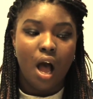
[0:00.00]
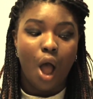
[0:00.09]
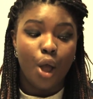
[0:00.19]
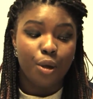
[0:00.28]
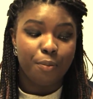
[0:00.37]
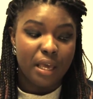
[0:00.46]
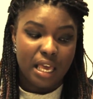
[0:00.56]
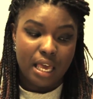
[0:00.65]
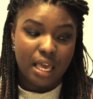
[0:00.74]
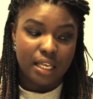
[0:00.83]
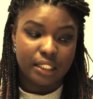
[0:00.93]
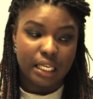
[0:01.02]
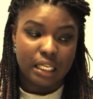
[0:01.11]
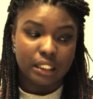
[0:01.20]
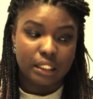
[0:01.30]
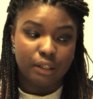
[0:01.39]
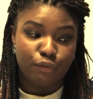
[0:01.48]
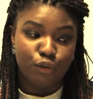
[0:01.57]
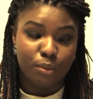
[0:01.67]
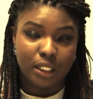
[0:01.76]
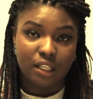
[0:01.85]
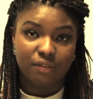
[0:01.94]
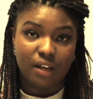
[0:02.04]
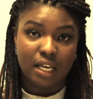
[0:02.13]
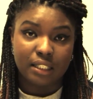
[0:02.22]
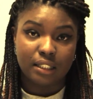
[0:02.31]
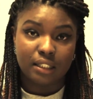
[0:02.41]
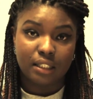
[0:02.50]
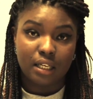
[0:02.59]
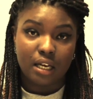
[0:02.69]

I hope it is as informative as